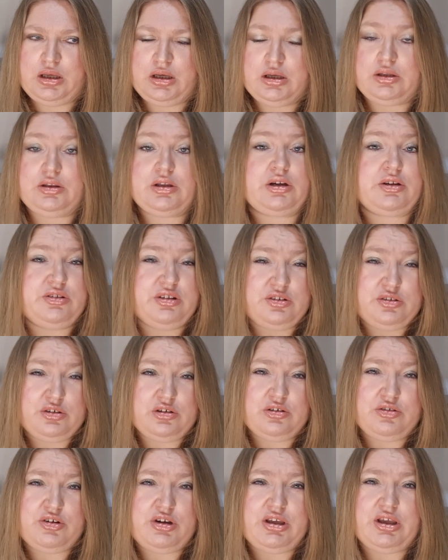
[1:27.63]
Narciso
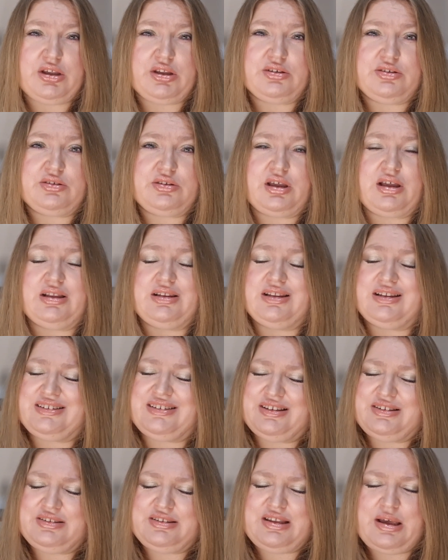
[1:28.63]
Rodriguez, and
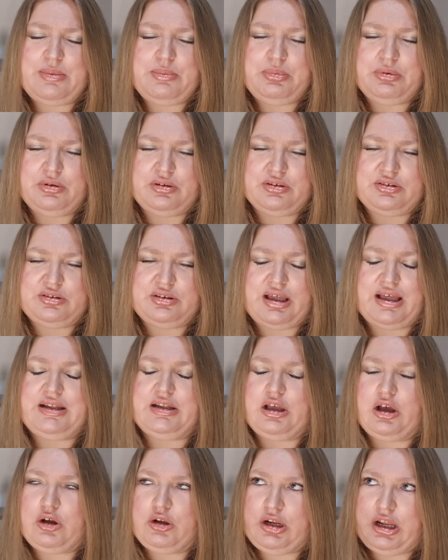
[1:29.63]
the samples,
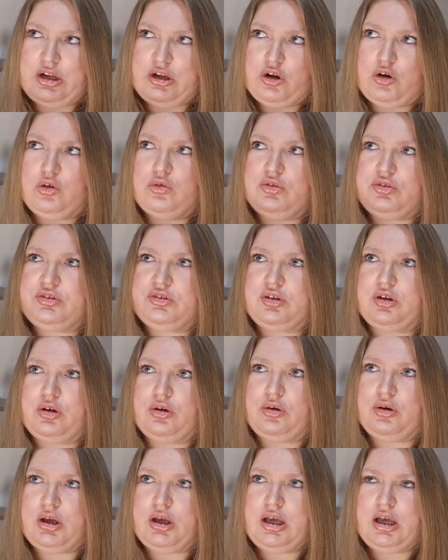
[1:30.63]
and
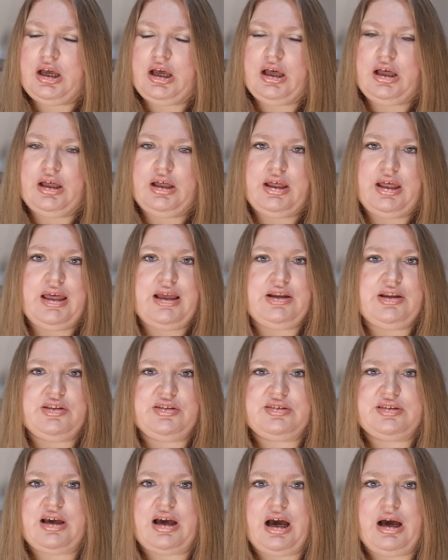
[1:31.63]
also
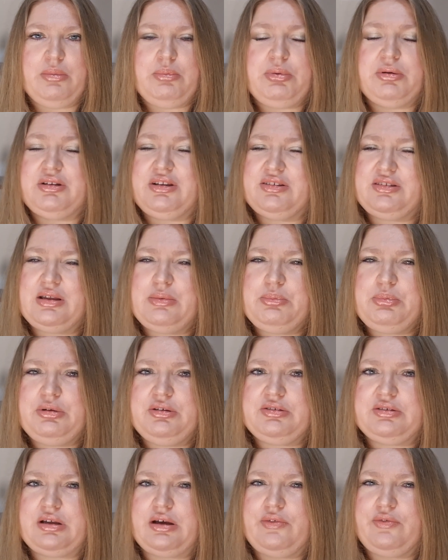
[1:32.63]
Elisab, the
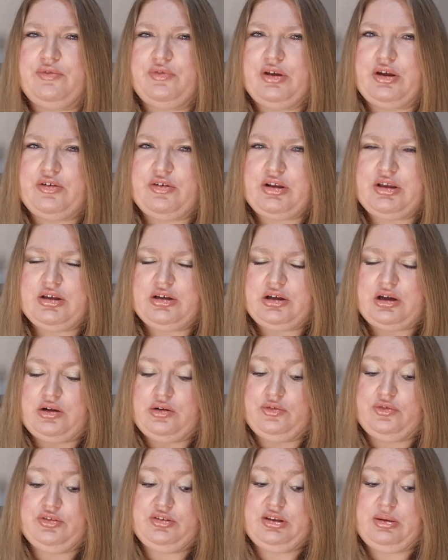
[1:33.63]
samples are very kind
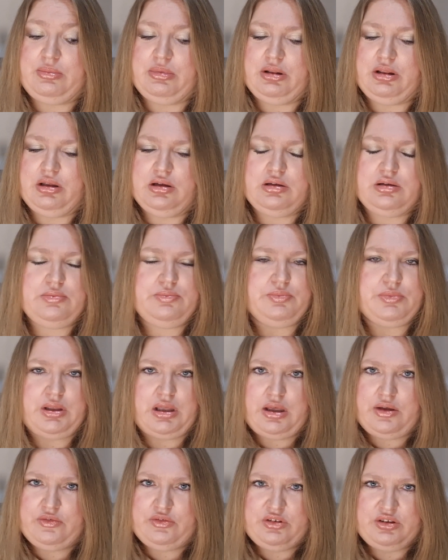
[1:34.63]
of similar. They
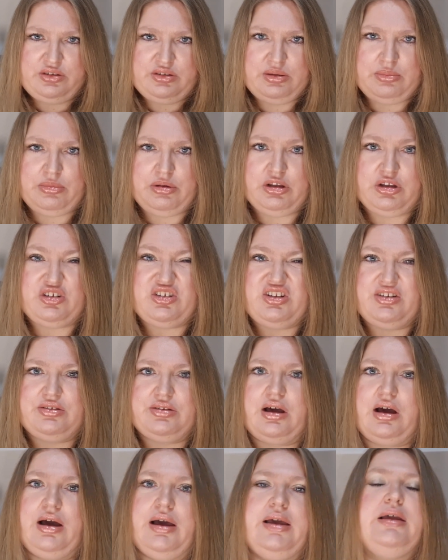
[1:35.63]
have the similar
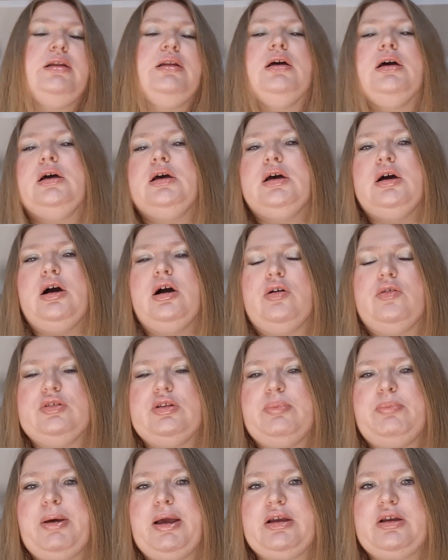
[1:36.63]
design of
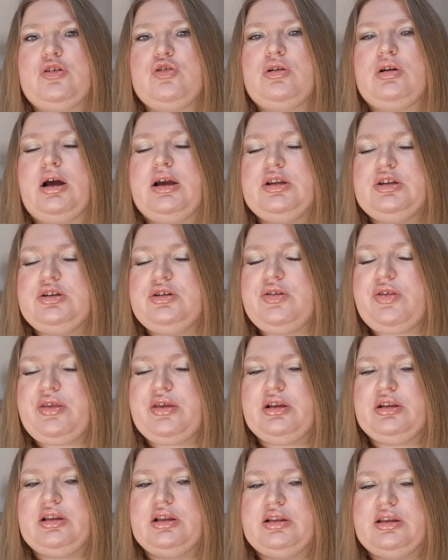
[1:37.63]
the packaging. I do
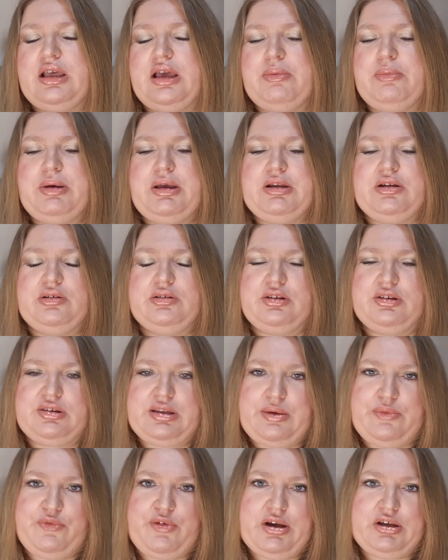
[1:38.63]
think that they are made in the
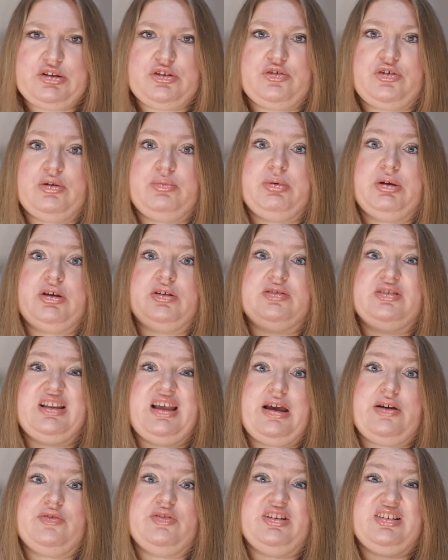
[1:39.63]
same factory because they
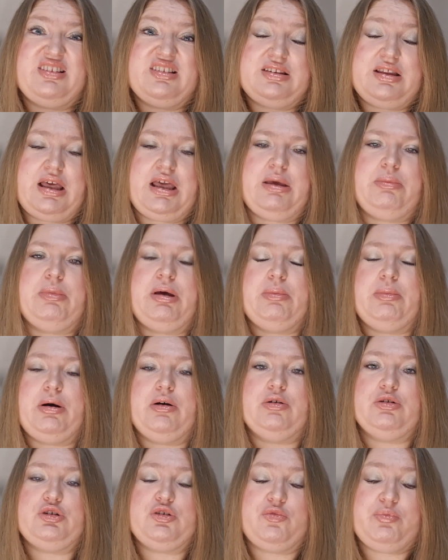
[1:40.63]
have the same
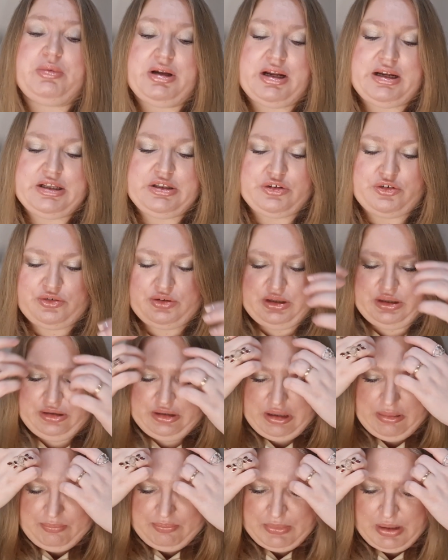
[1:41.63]
amount of milliliters in
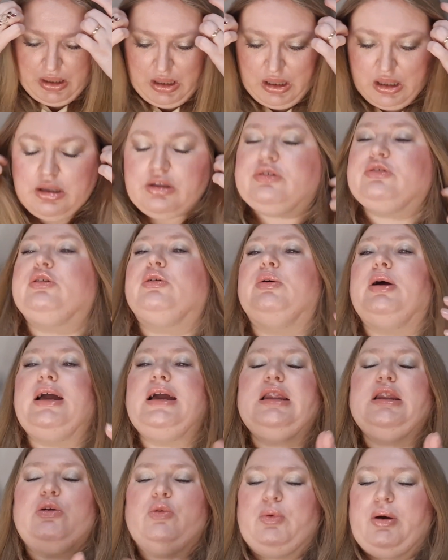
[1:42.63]
them. So
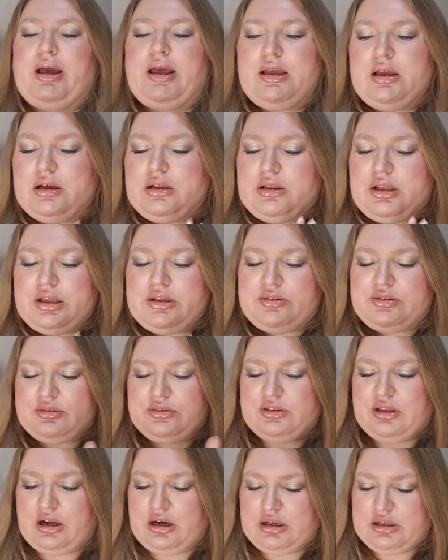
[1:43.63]
anyway, let's
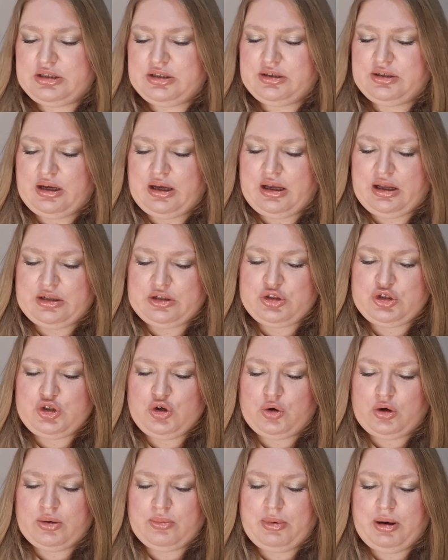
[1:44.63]
start and
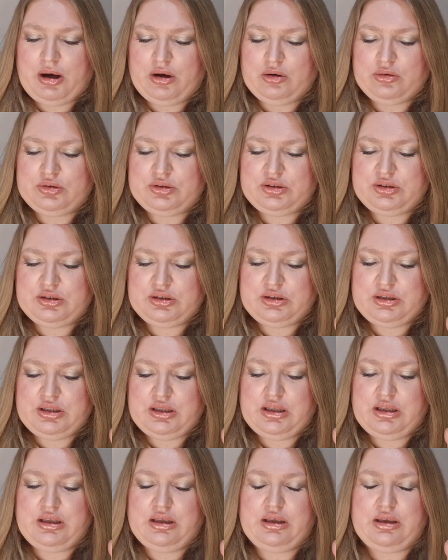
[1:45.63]
talk about
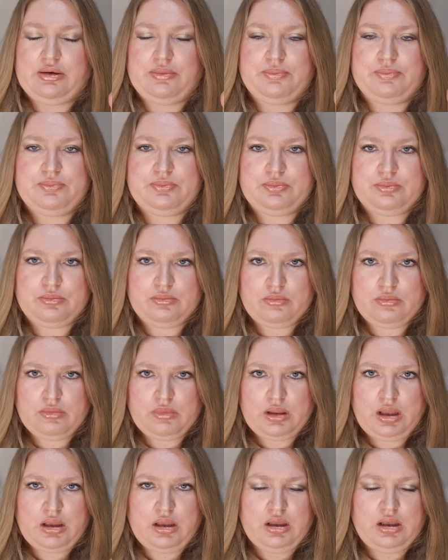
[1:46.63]
the
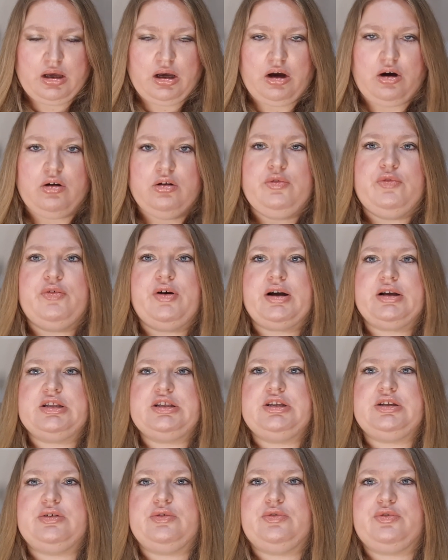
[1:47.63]

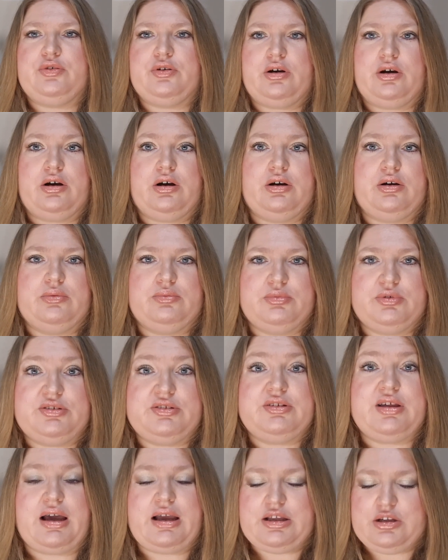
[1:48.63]
olfactive
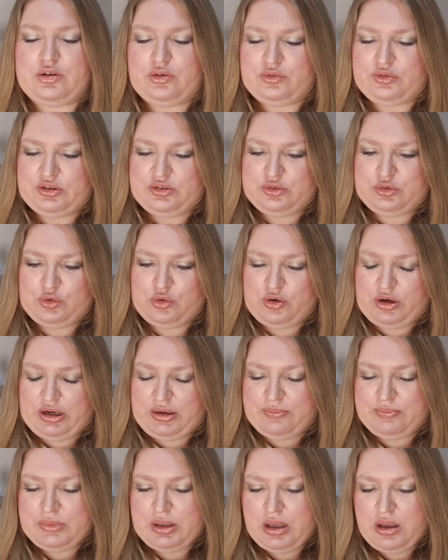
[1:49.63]
side of the story.